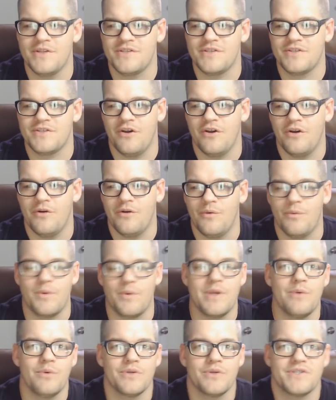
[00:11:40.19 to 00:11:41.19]
So
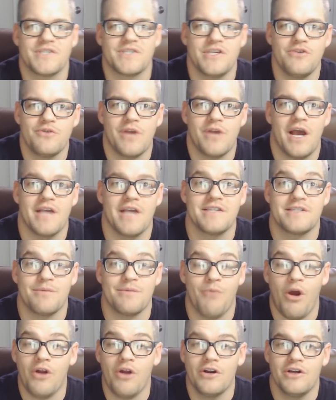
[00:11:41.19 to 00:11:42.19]
we will see you guys
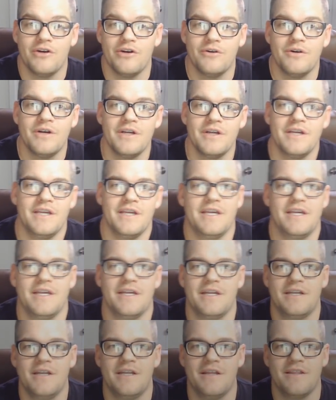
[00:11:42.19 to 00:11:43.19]
tomorrow
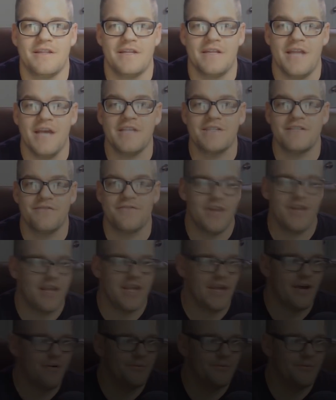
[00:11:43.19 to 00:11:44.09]
in the next video.